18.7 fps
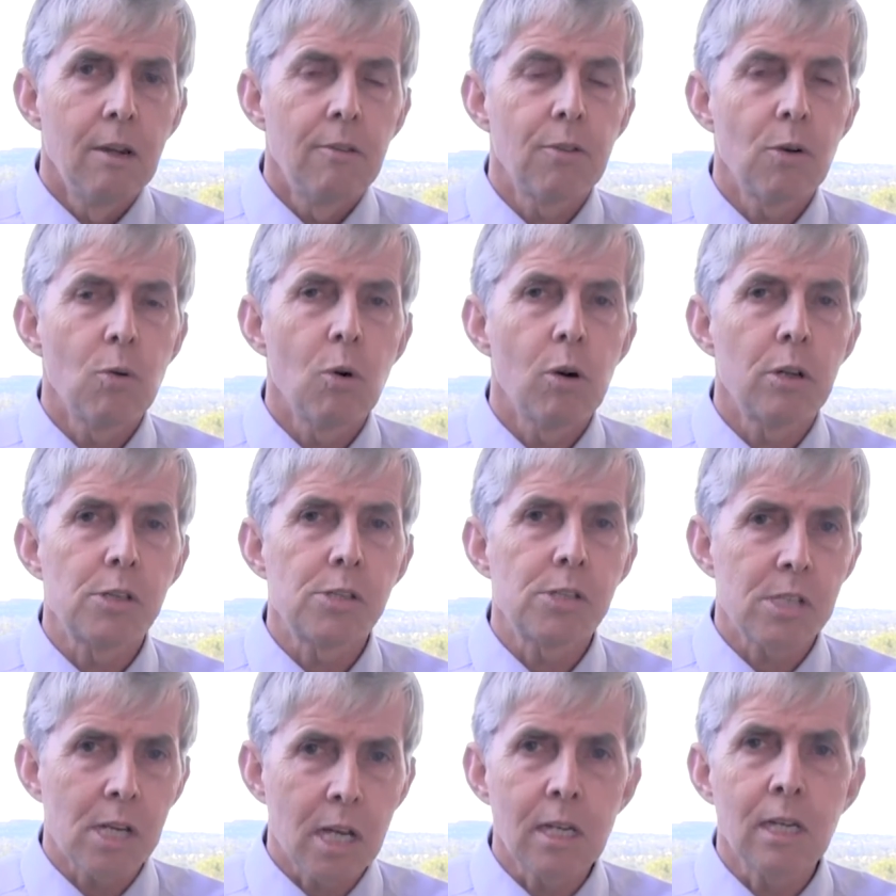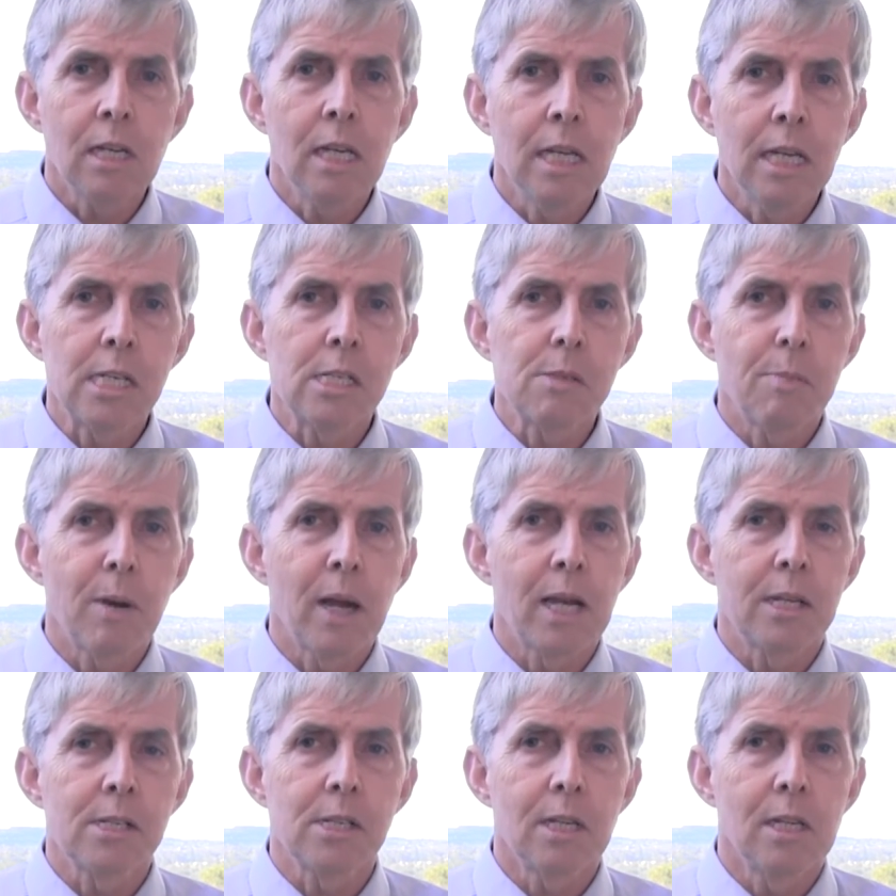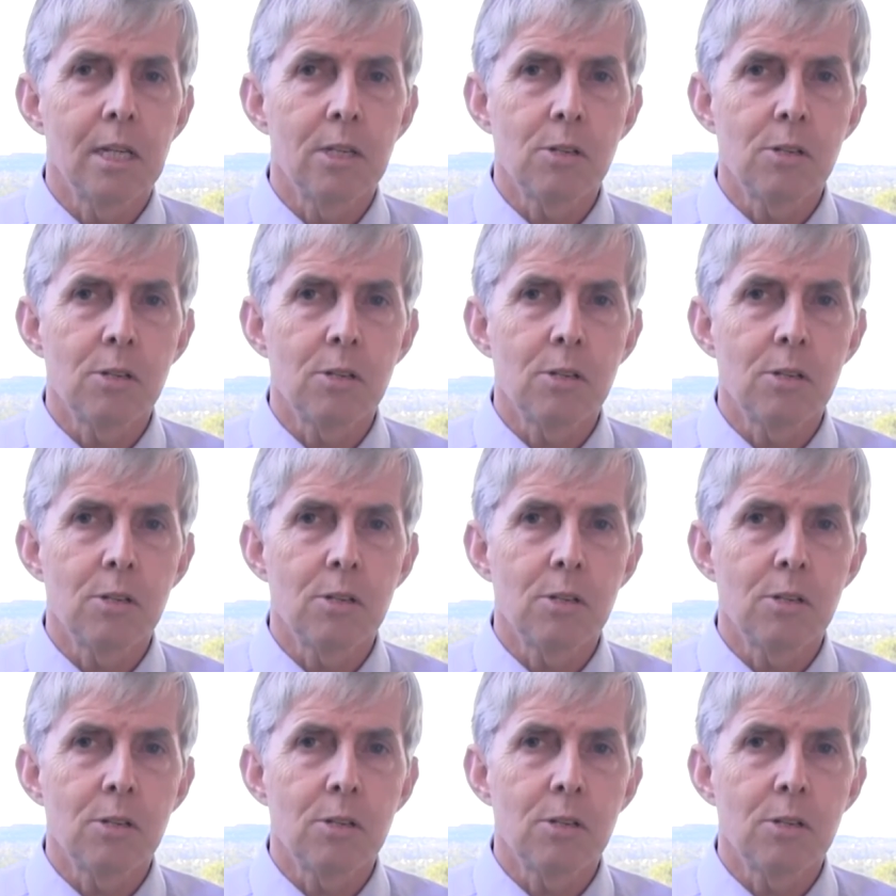for what suddenly sparks an